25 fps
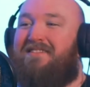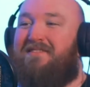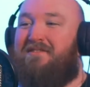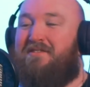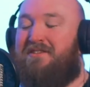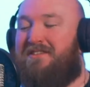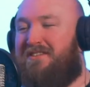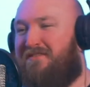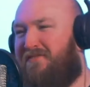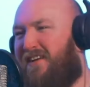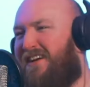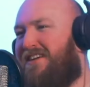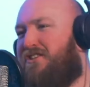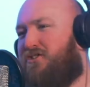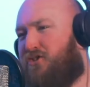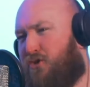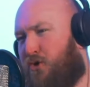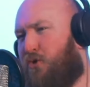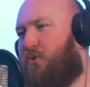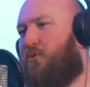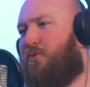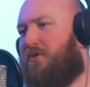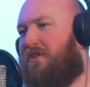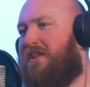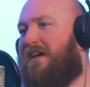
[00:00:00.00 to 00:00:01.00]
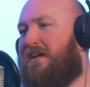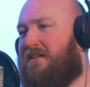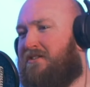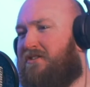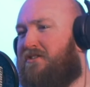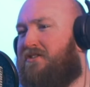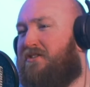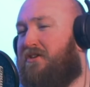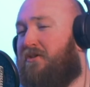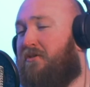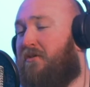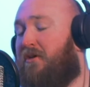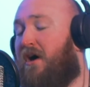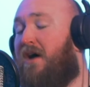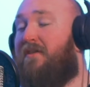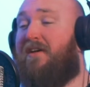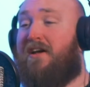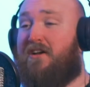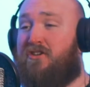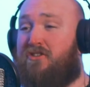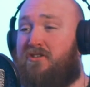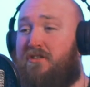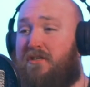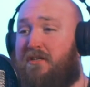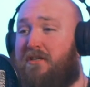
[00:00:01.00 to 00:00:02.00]
this is a very tool thing to do. I
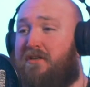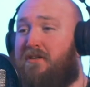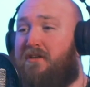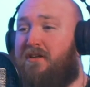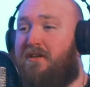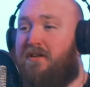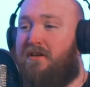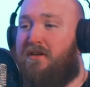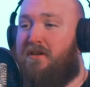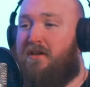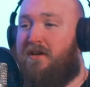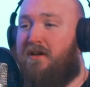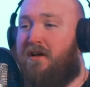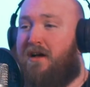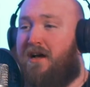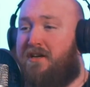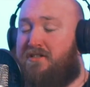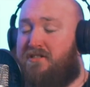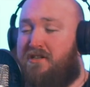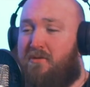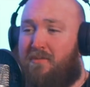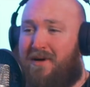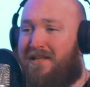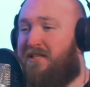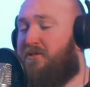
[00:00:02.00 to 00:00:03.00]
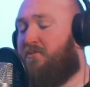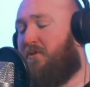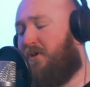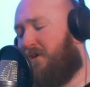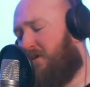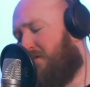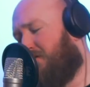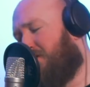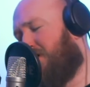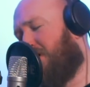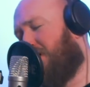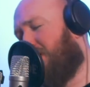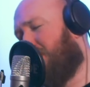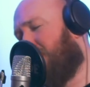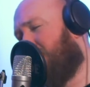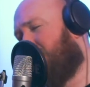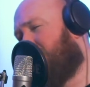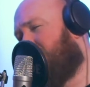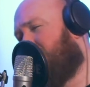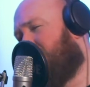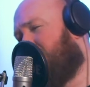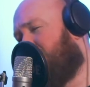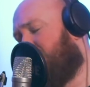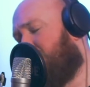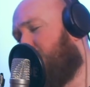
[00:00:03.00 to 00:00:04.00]
actually actually went to a uh,
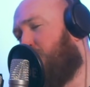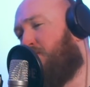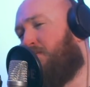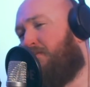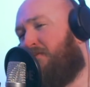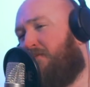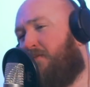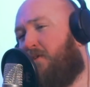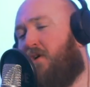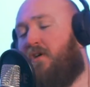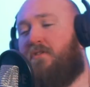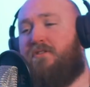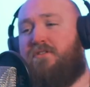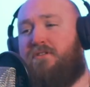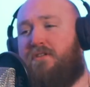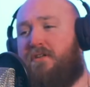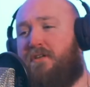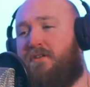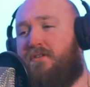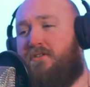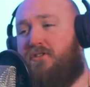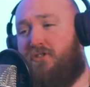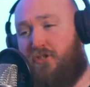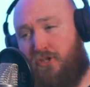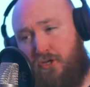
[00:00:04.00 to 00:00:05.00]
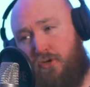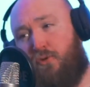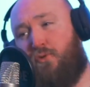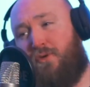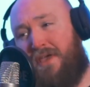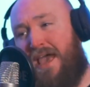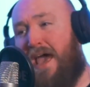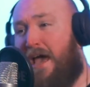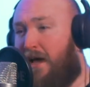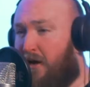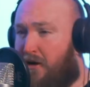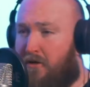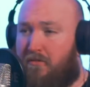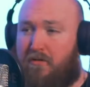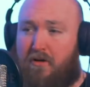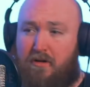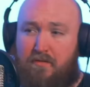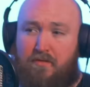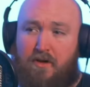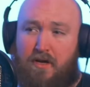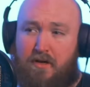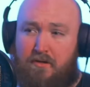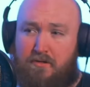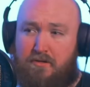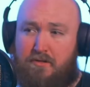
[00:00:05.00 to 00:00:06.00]
tool concert to get
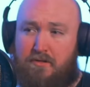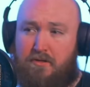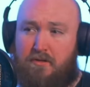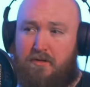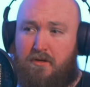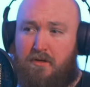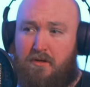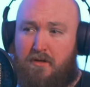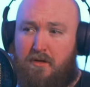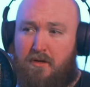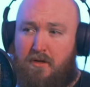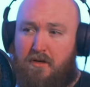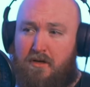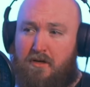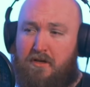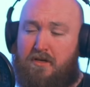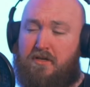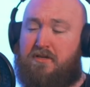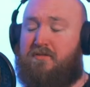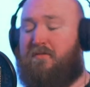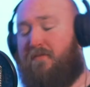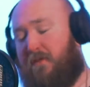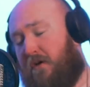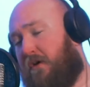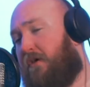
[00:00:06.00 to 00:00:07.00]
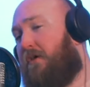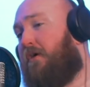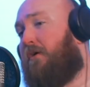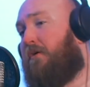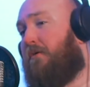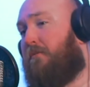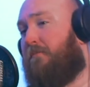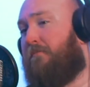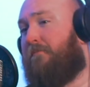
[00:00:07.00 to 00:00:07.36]
coronavirus. Yeah, because fuck you.